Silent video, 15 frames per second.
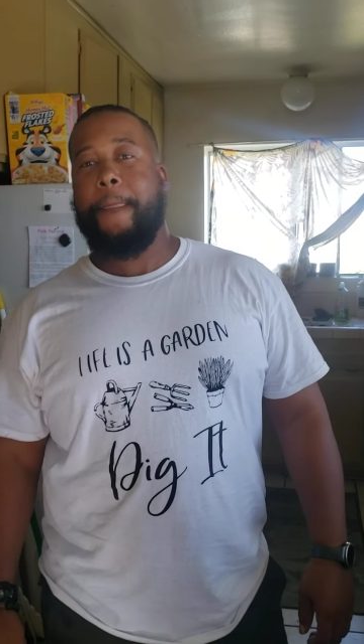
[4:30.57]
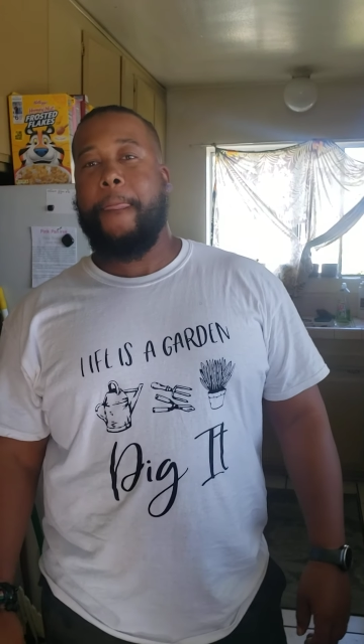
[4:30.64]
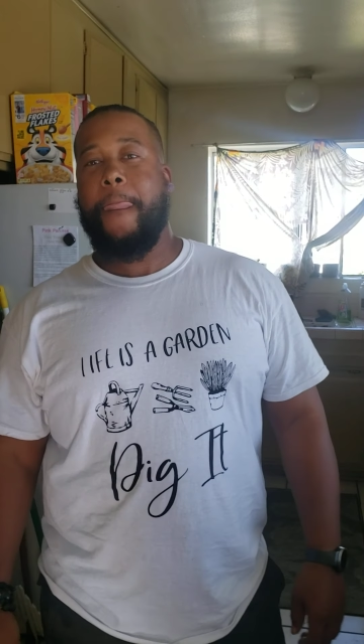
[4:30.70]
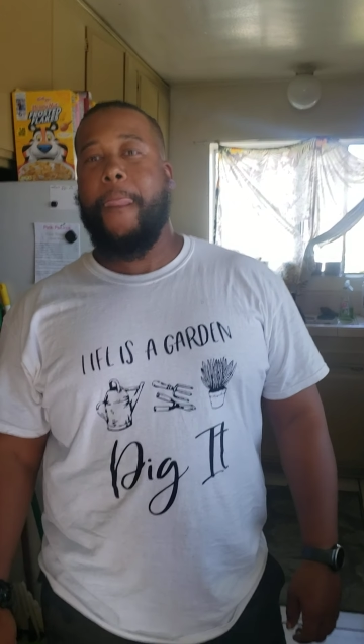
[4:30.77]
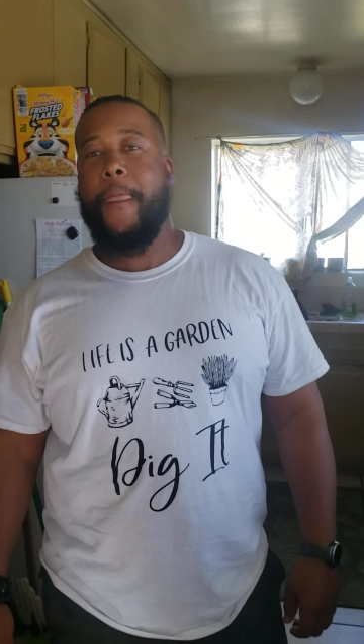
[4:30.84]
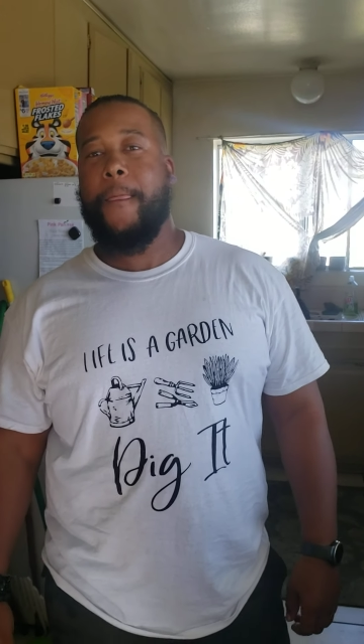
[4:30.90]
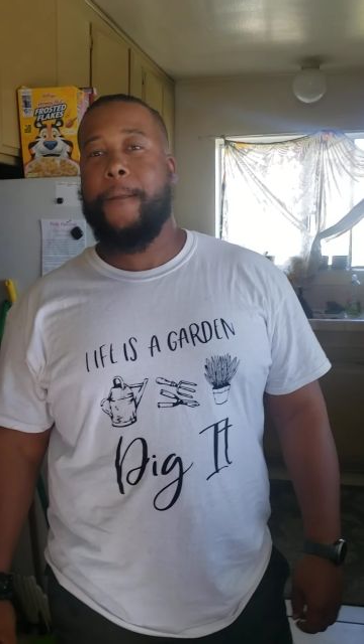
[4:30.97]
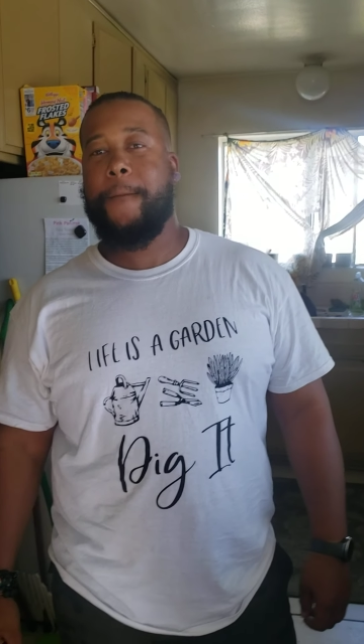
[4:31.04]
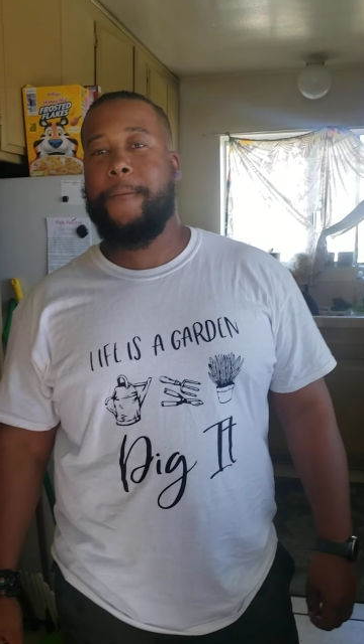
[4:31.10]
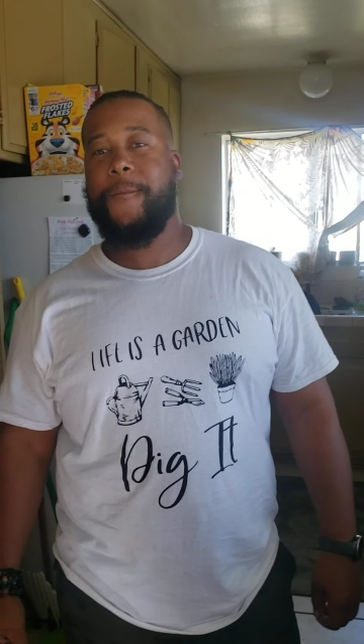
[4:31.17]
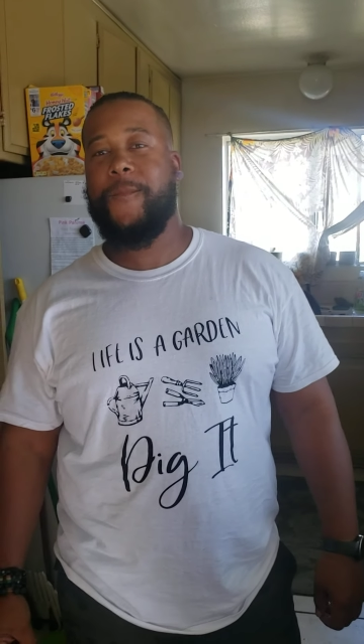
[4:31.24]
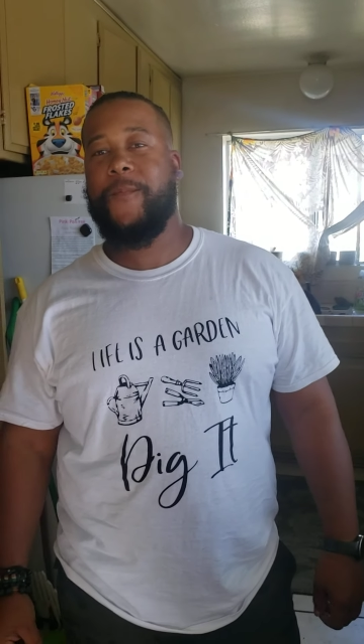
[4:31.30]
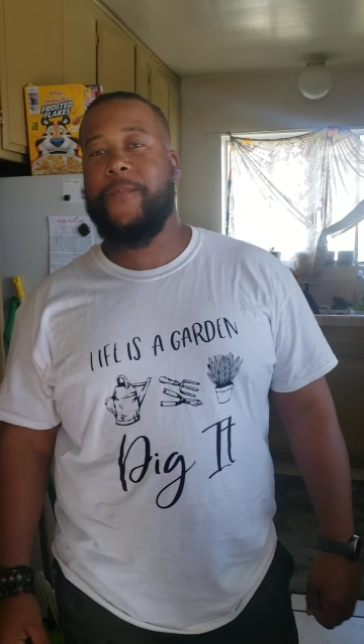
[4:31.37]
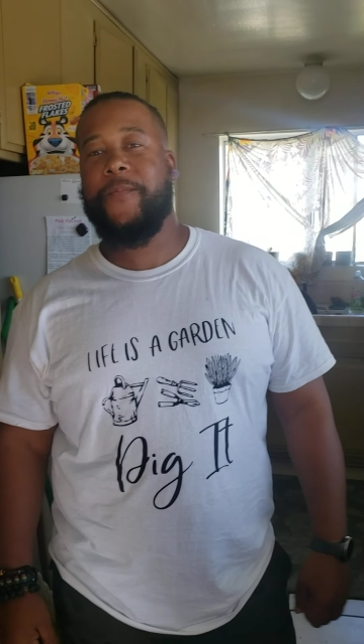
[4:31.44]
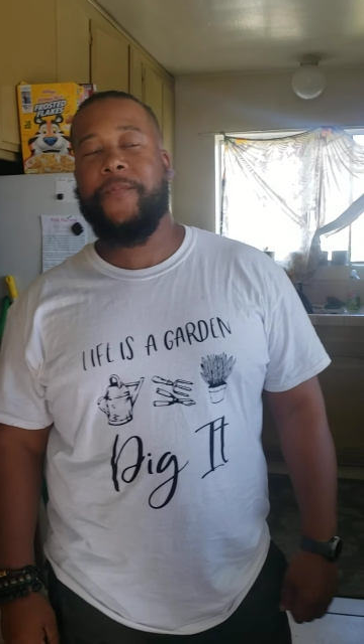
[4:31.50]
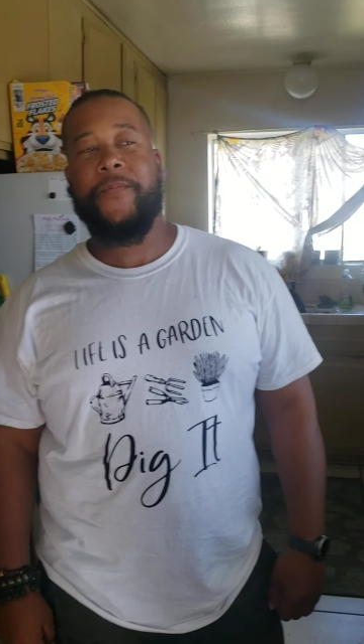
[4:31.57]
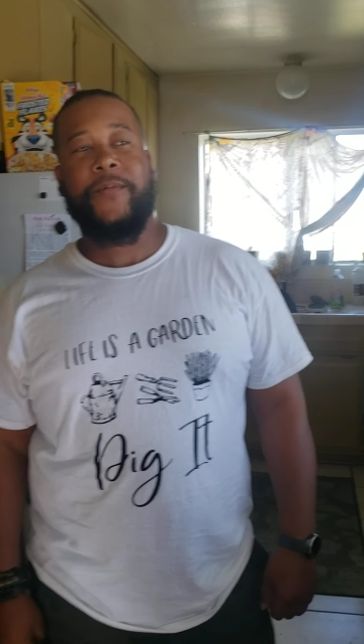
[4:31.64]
plug yourself?